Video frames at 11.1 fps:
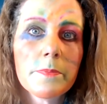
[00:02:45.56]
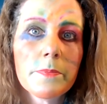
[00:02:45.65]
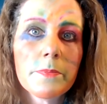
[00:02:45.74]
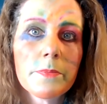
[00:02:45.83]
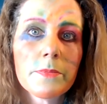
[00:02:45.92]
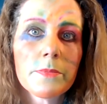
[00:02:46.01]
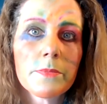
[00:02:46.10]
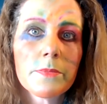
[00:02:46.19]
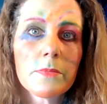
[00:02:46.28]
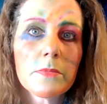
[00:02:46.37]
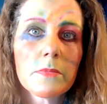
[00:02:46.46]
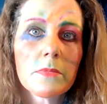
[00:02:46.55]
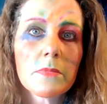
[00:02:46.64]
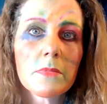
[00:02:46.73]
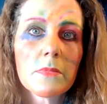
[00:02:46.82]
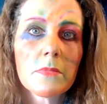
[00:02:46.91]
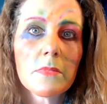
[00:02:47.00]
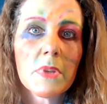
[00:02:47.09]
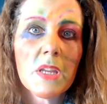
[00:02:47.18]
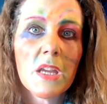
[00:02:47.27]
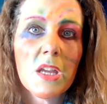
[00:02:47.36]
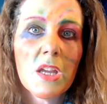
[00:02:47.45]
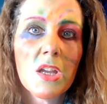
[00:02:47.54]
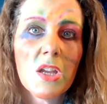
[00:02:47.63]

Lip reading: [no speech]